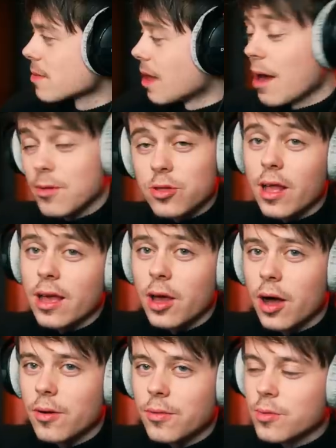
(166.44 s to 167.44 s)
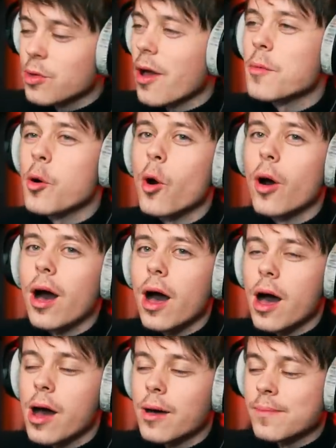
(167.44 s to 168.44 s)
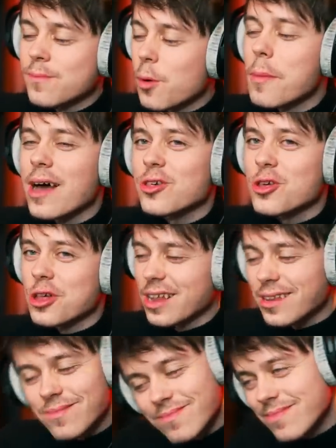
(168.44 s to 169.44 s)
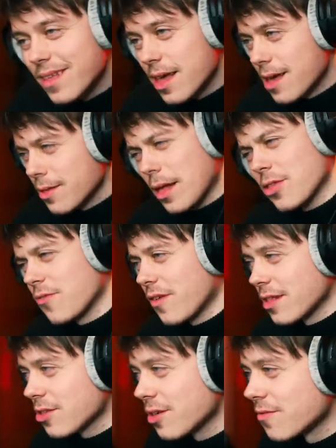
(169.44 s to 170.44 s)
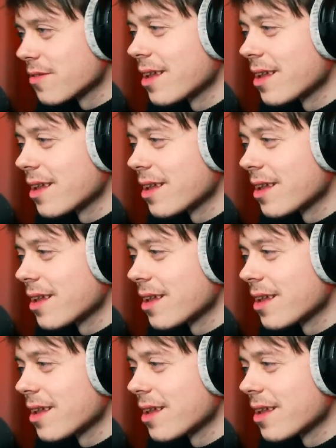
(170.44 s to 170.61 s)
Yeah, steak aisle. Something more masculine. That's offensive.